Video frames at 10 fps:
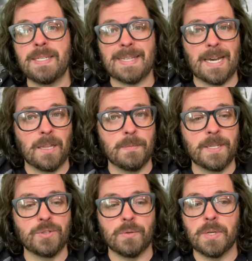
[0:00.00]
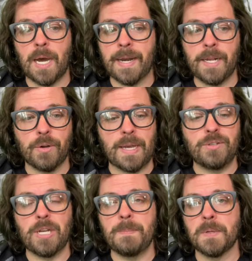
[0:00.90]
These elements are not in
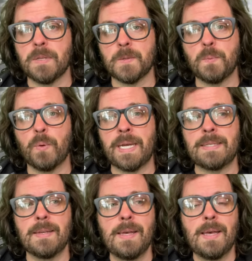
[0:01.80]
great shape at this point.